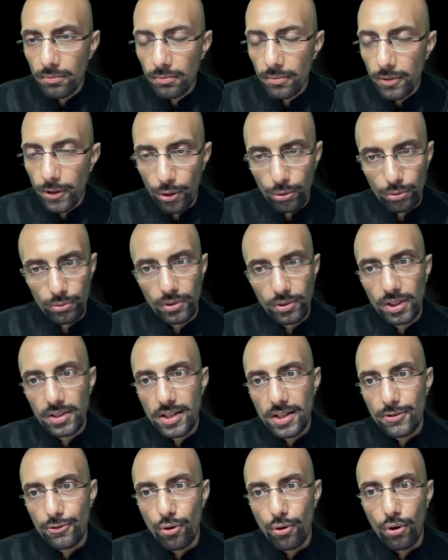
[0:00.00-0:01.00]
No, this
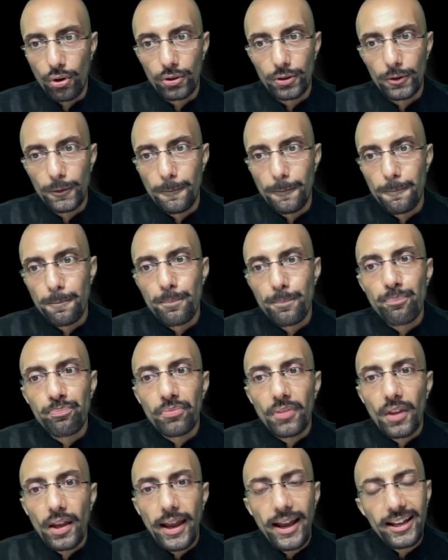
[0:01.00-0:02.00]
is wrong.
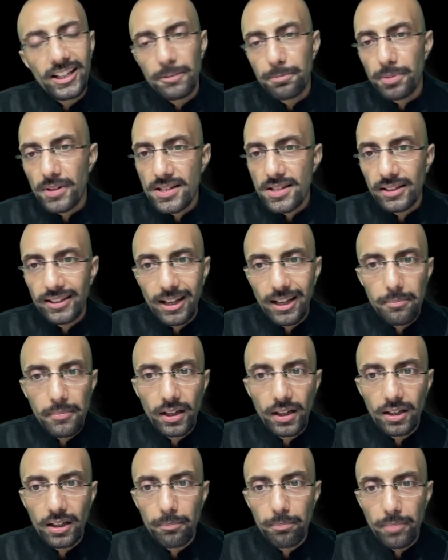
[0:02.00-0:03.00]
Any person can make
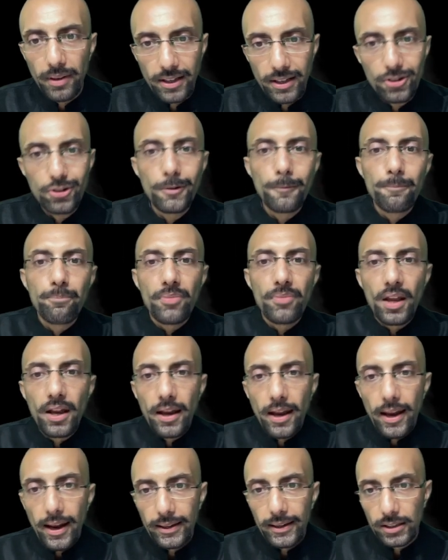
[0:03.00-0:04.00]
a complaint.
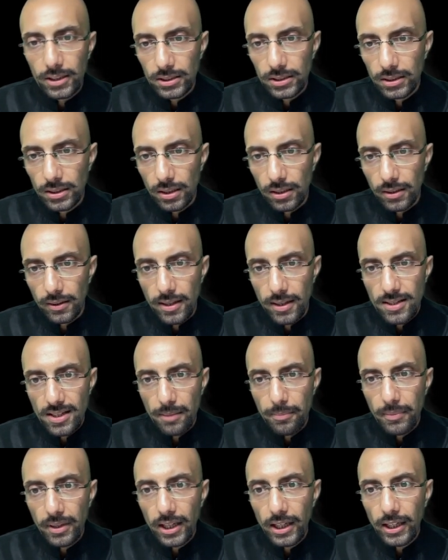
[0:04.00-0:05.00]
And third, this
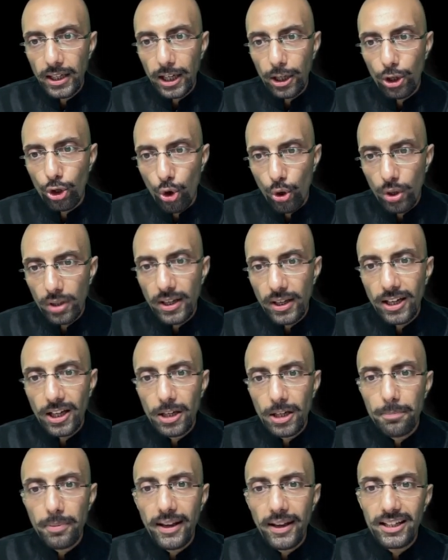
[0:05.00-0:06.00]
committee cannot take
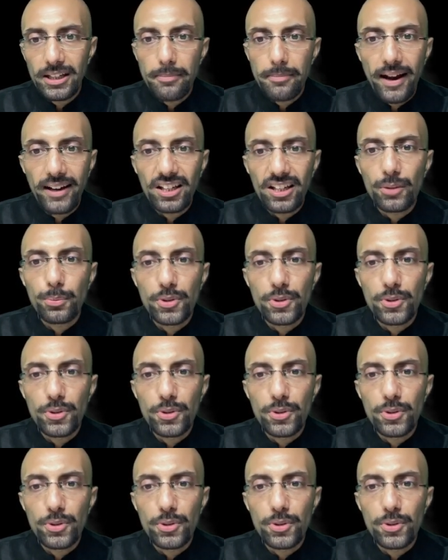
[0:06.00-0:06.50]
up any matter